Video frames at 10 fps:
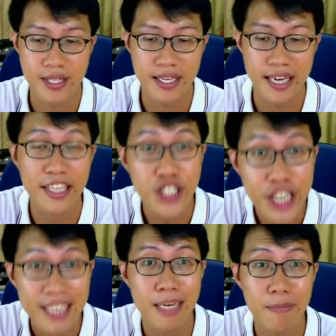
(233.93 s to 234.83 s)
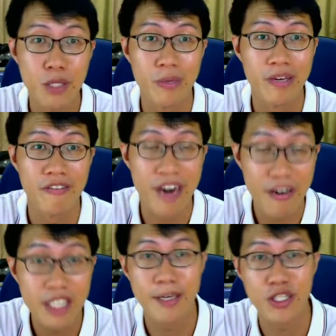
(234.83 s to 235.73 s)
and gx happen to be a very
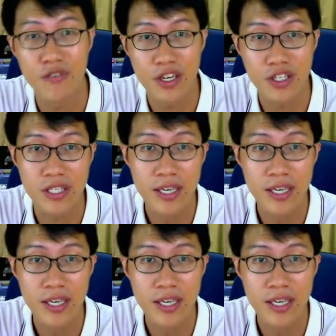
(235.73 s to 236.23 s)
special function.